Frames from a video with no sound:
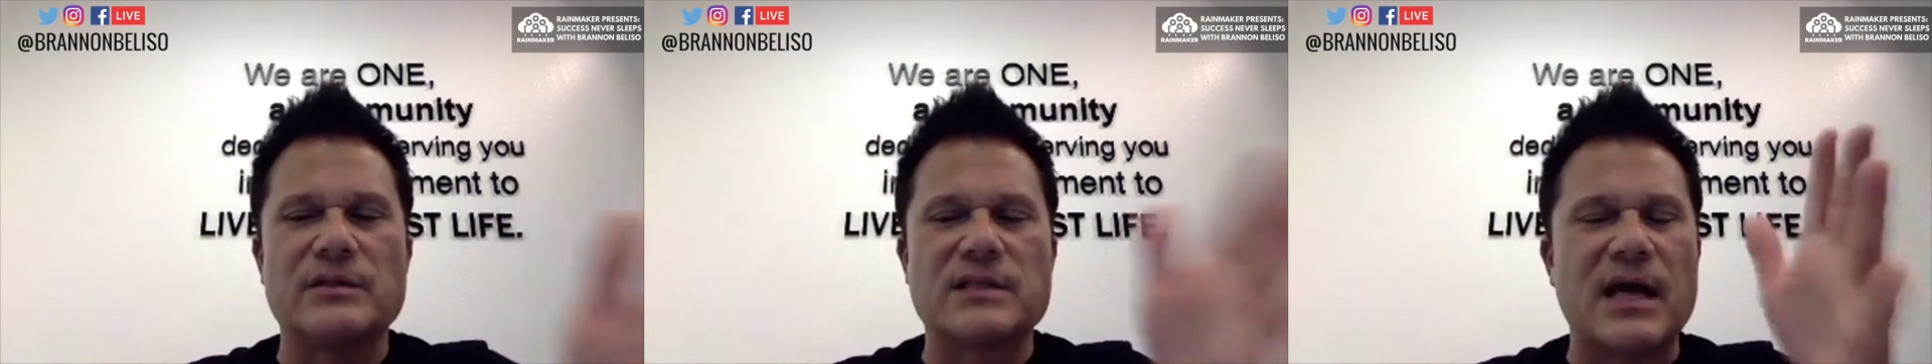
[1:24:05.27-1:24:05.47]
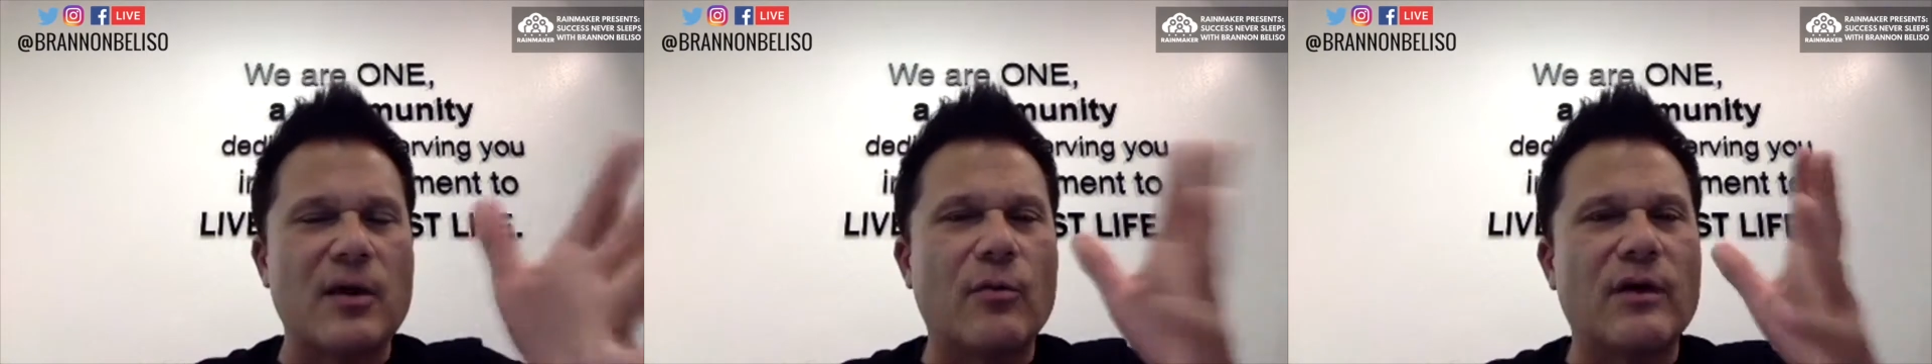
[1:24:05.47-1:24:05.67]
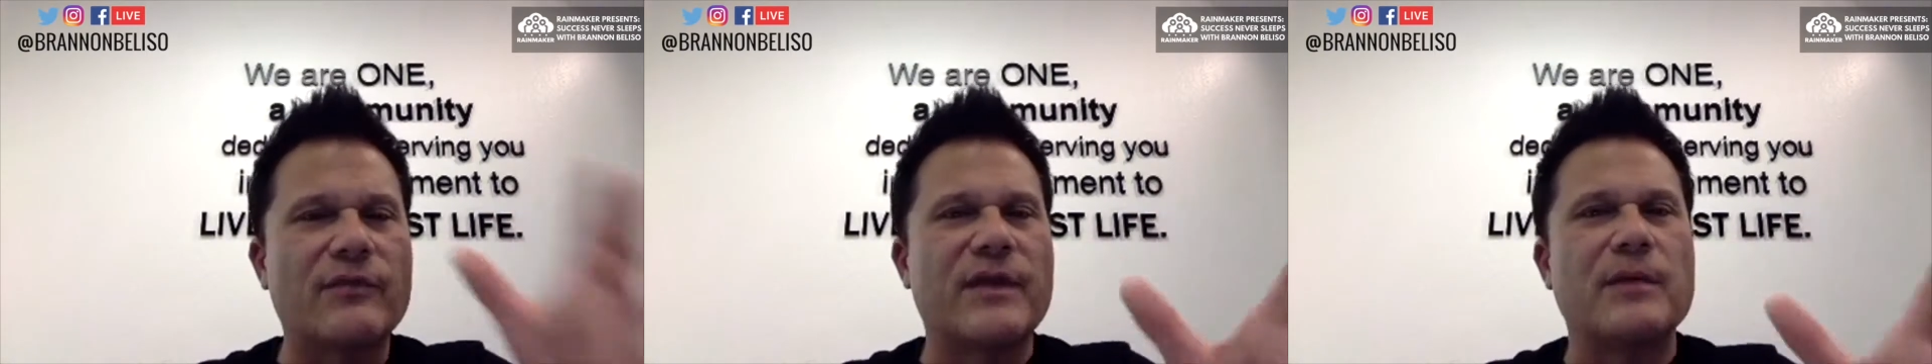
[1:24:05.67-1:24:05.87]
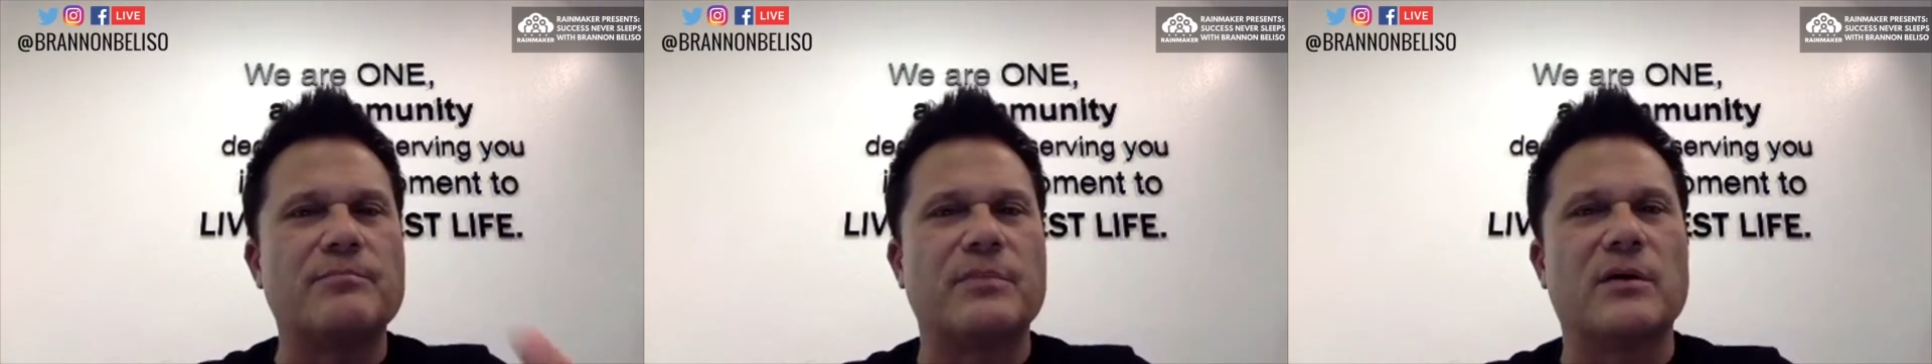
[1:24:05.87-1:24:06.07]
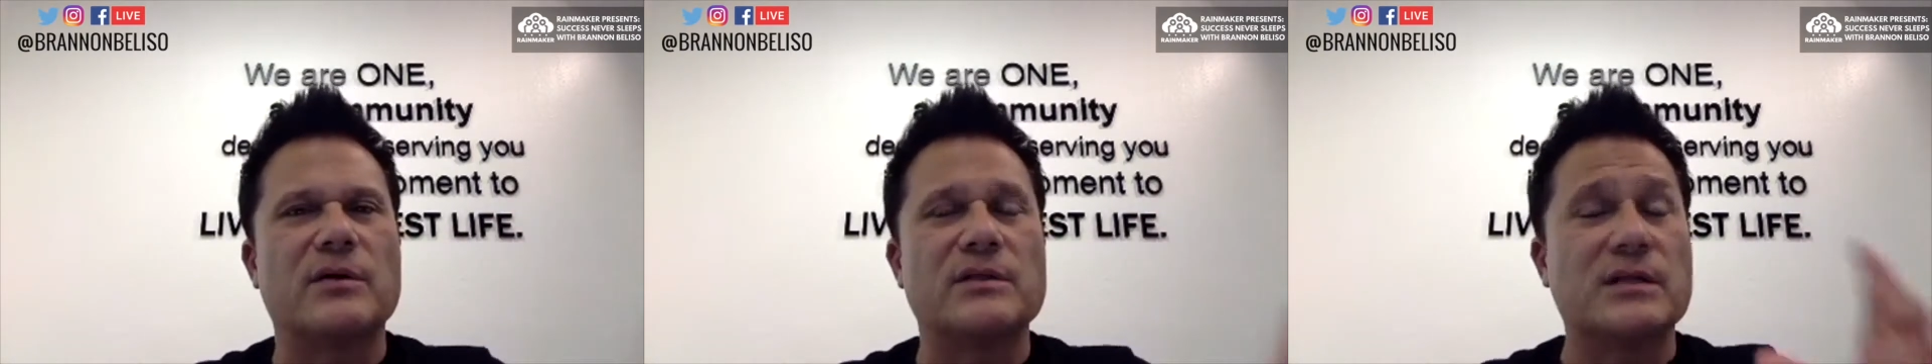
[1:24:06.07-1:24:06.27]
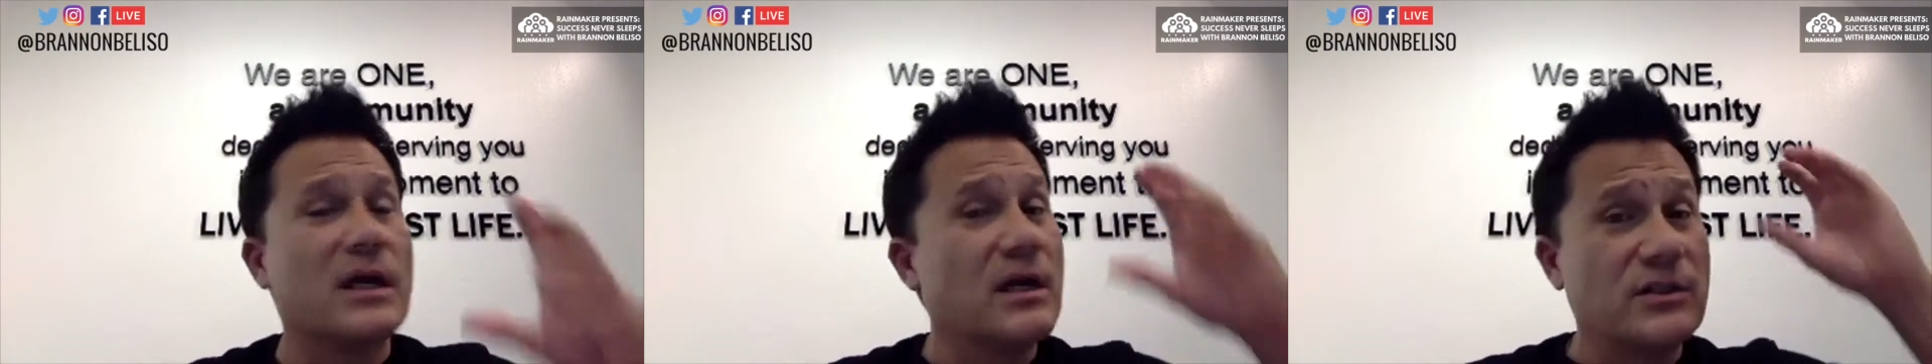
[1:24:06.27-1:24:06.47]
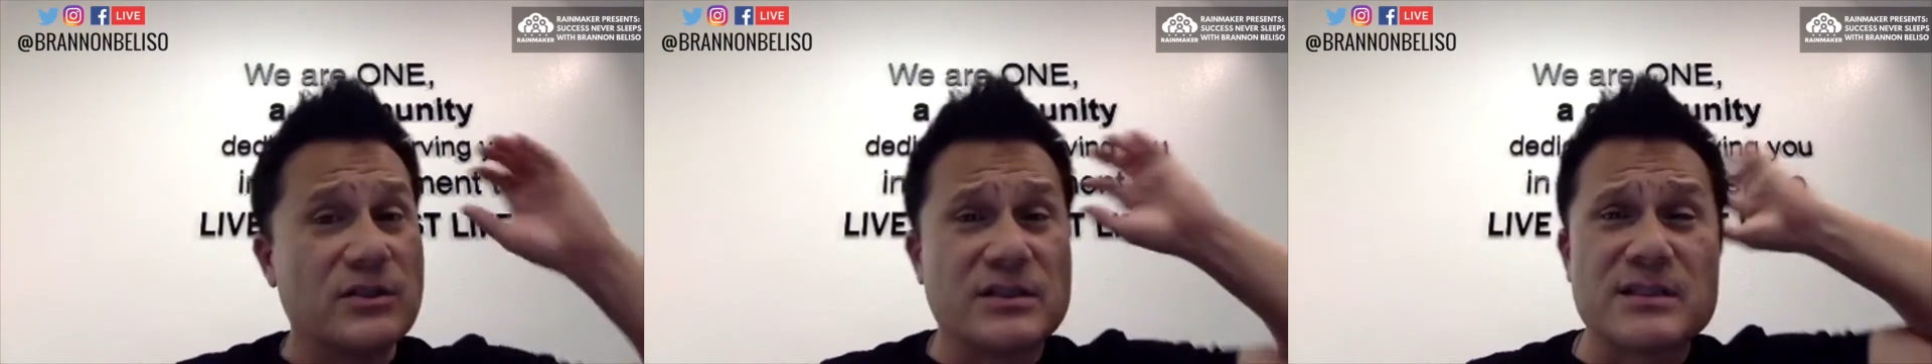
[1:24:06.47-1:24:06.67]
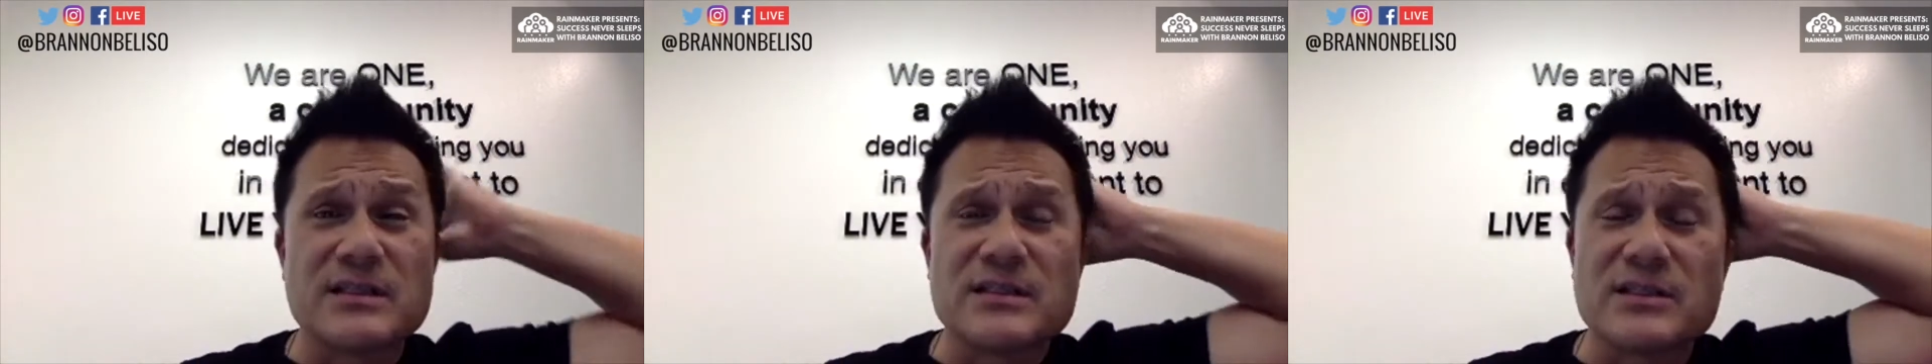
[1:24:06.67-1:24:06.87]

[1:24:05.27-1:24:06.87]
I want that bonus. Just because